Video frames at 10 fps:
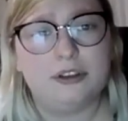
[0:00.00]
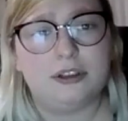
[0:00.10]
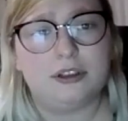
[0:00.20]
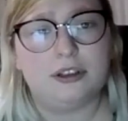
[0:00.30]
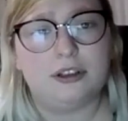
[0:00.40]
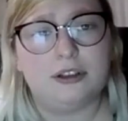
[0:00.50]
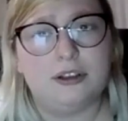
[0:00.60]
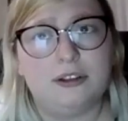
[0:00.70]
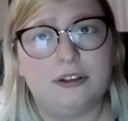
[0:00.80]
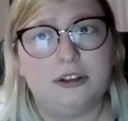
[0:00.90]
Ugh.
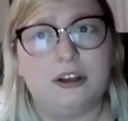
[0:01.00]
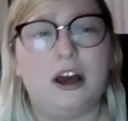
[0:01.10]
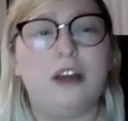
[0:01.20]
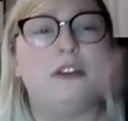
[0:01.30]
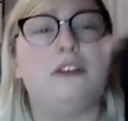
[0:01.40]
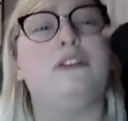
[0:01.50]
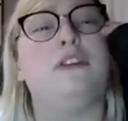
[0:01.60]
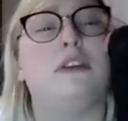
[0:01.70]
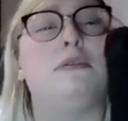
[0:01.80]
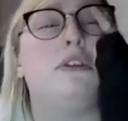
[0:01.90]
God, these
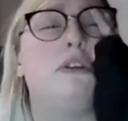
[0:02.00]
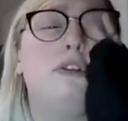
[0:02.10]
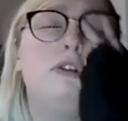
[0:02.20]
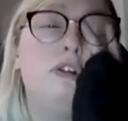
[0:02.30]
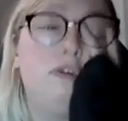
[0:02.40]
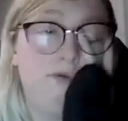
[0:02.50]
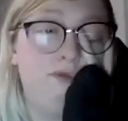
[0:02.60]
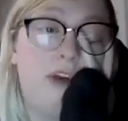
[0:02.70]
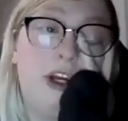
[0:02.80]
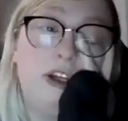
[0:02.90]
demons are so
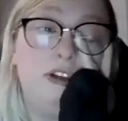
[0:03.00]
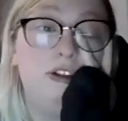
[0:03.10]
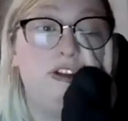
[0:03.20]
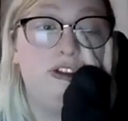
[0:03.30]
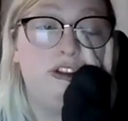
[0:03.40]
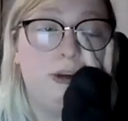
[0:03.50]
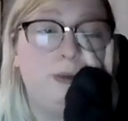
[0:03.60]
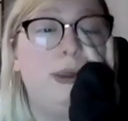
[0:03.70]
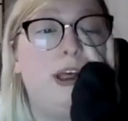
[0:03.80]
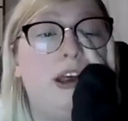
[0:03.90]
fucking stupid.